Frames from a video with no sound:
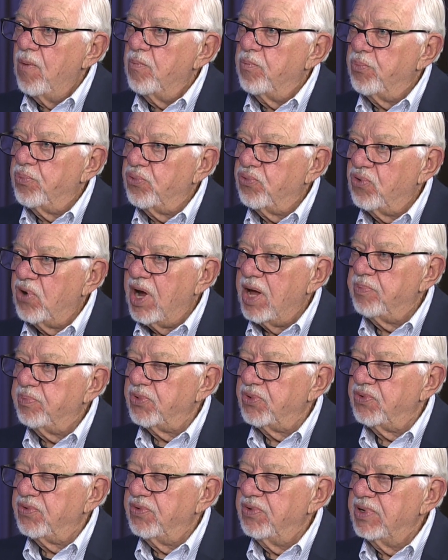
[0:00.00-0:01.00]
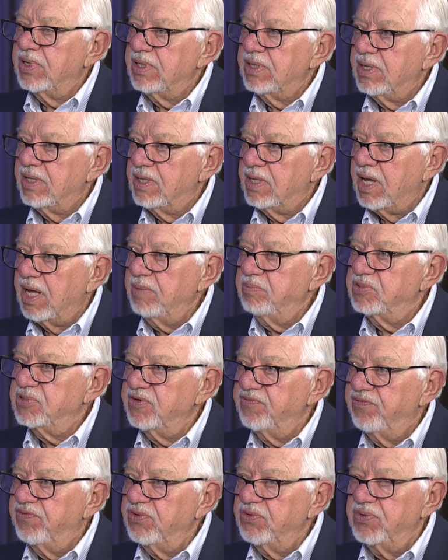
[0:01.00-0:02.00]
proper types
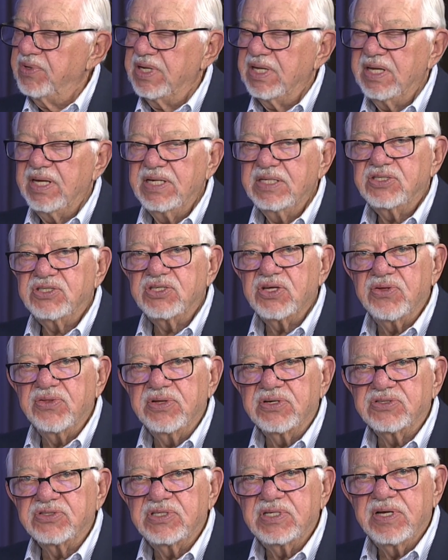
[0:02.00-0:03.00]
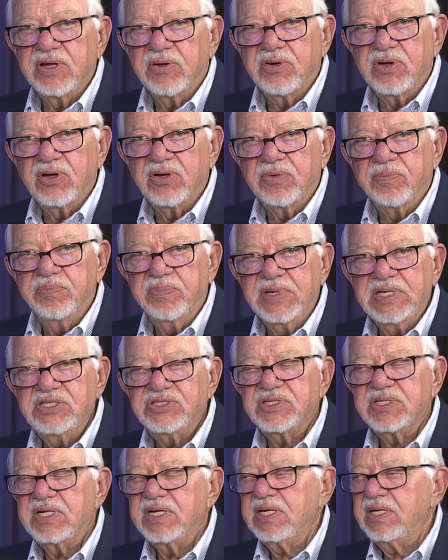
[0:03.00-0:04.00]
of food to eat. So there's uh,
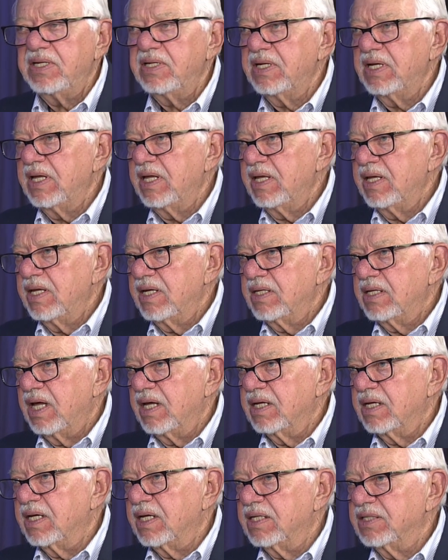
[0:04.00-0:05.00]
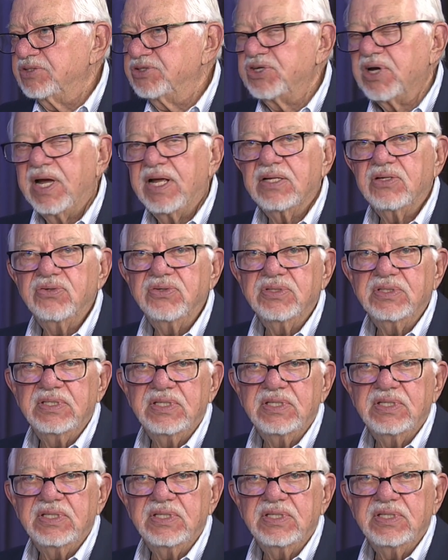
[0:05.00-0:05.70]
obesity, uh, childhood